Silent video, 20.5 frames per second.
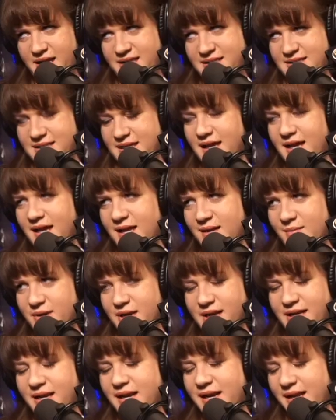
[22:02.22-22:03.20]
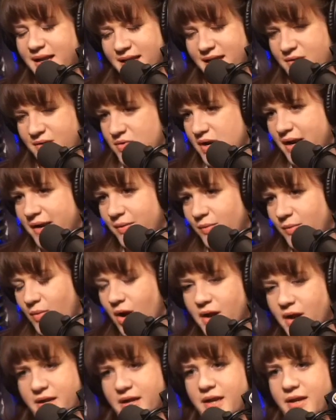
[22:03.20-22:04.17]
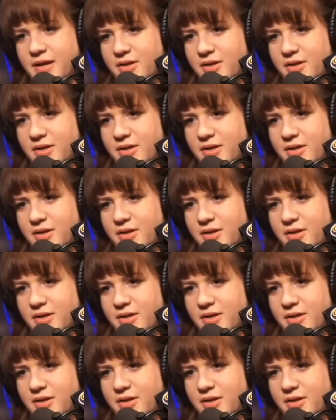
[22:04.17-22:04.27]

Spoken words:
did, but I didn't get what I wanted.